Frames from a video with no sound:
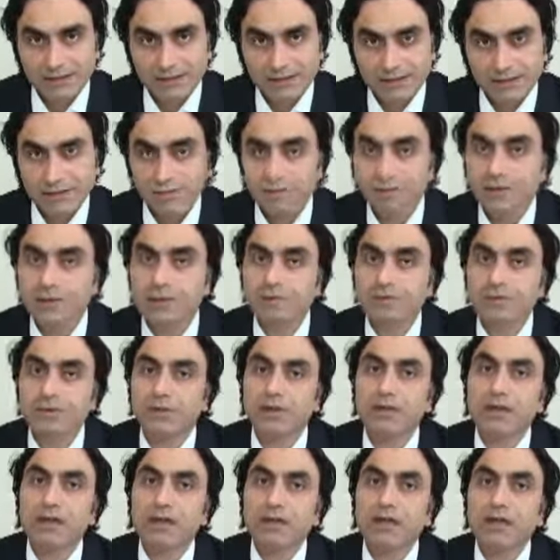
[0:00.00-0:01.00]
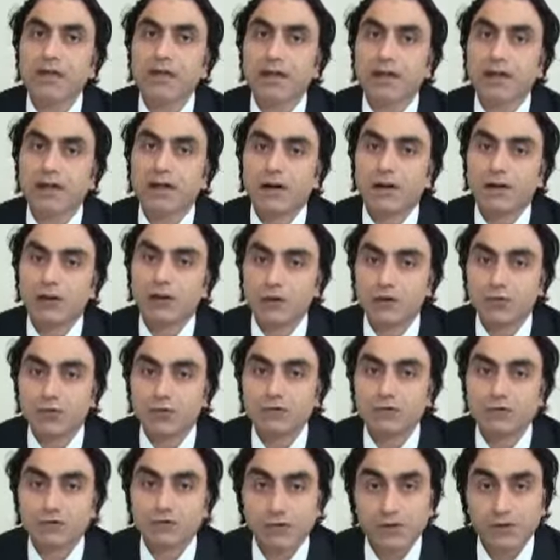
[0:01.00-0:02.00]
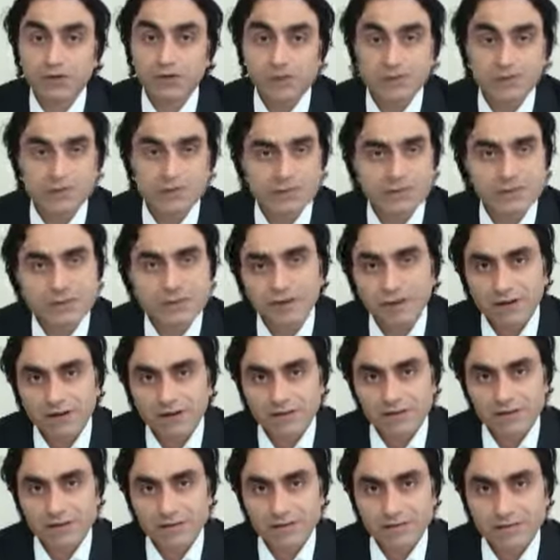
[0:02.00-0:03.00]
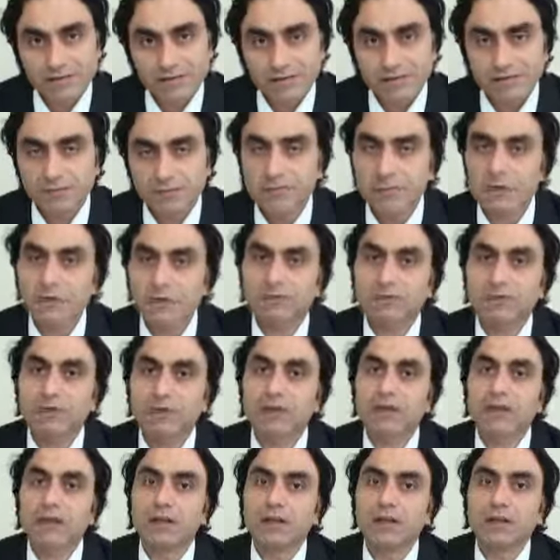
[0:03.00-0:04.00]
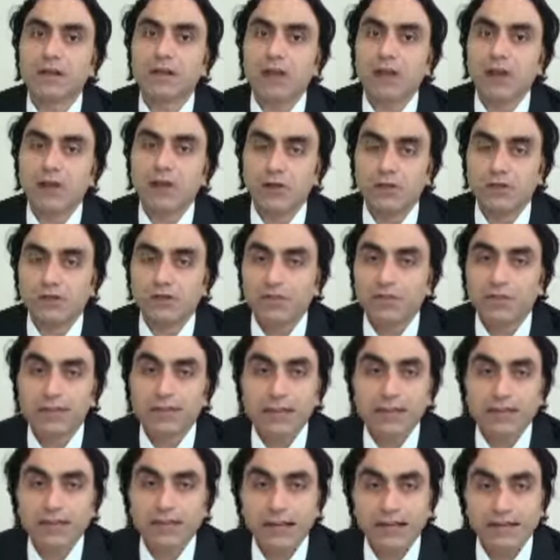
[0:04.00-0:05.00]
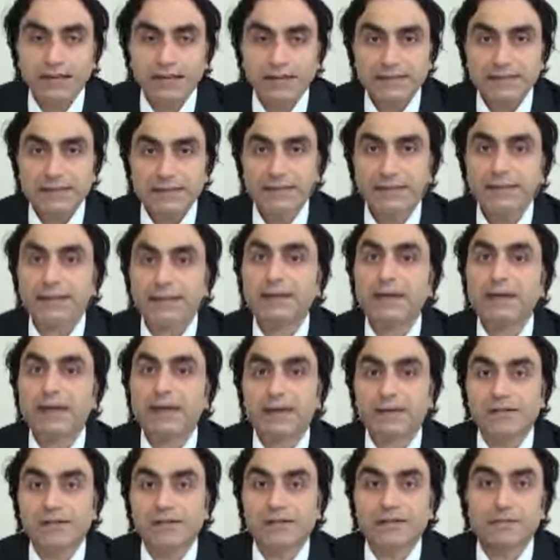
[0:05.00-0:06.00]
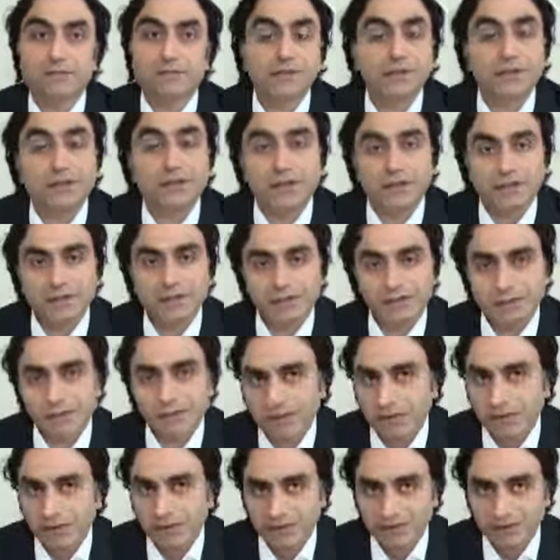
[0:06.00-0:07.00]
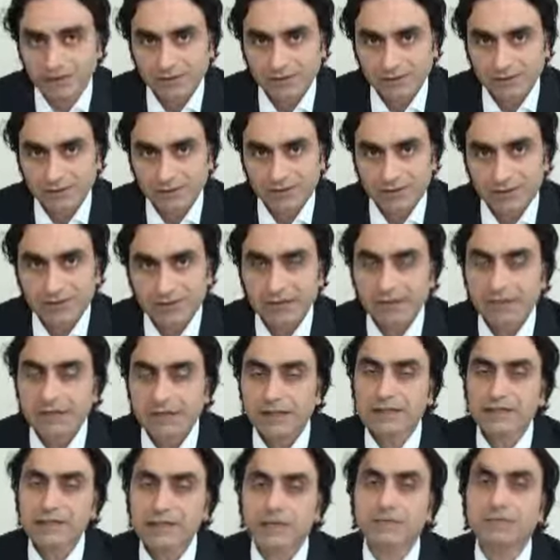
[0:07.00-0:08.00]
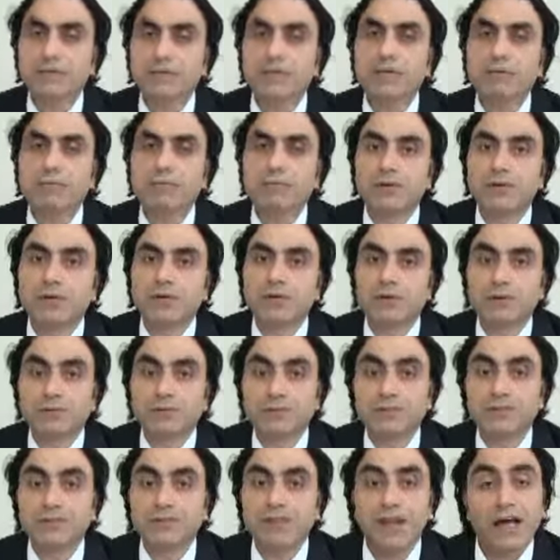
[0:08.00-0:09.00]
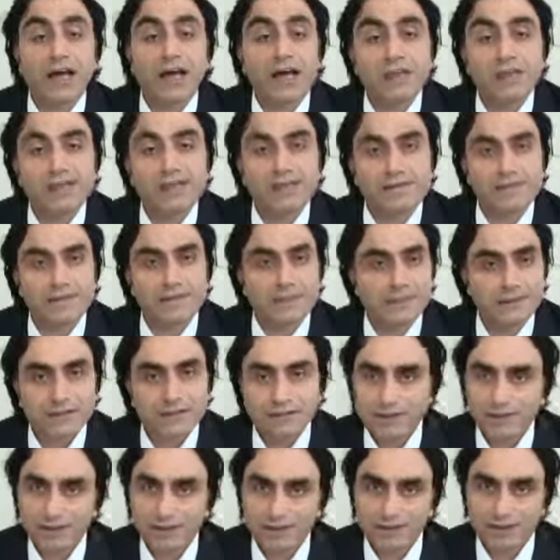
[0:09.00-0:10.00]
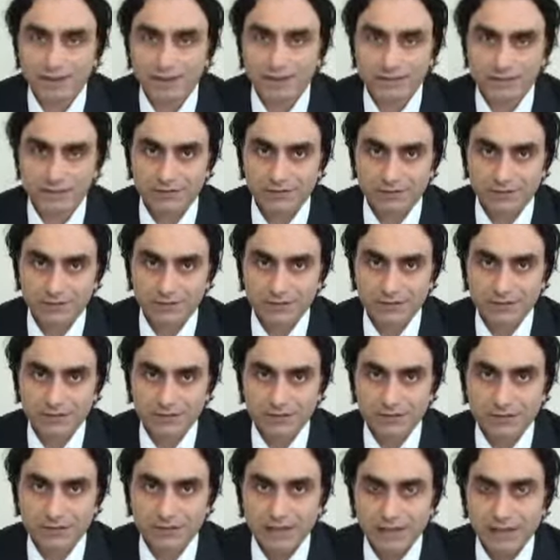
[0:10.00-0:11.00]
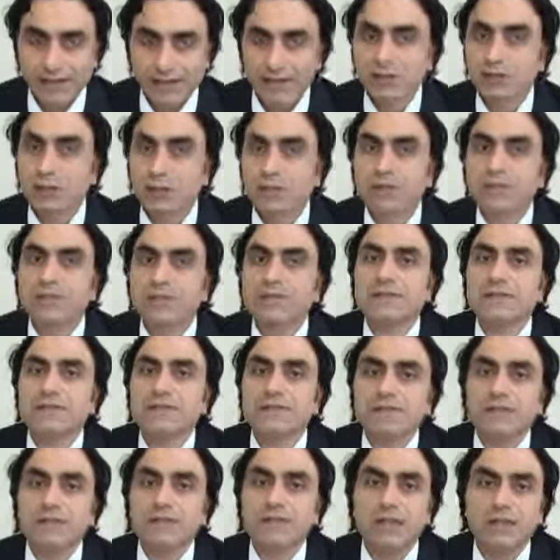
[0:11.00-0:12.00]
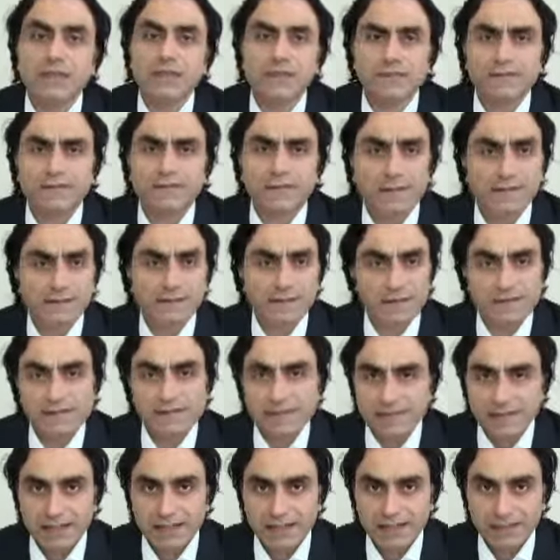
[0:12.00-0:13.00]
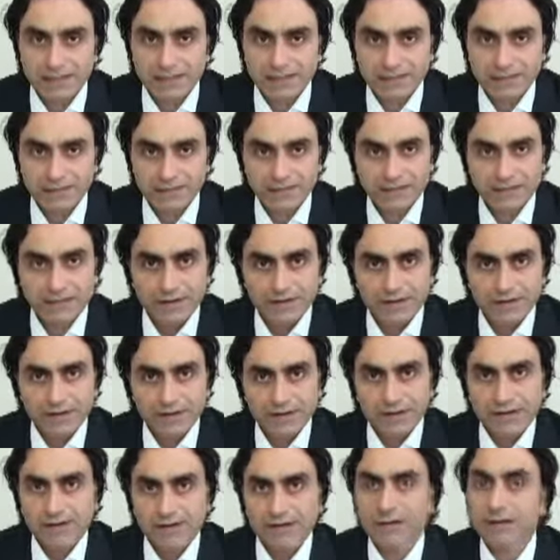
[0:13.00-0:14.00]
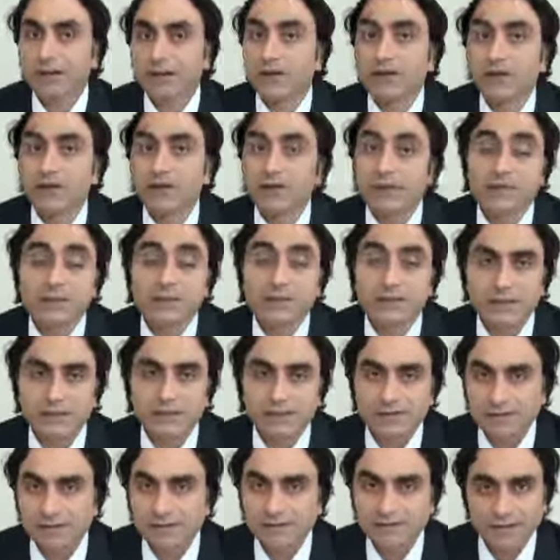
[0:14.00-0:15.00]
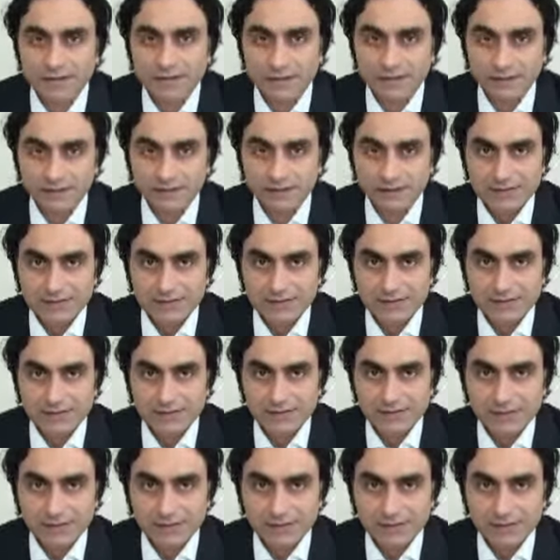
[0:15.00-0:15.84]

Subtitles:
the people who tortures the others, the people who think that they are superior to the others, the people who denies their Creator and wants to live this life according their desires.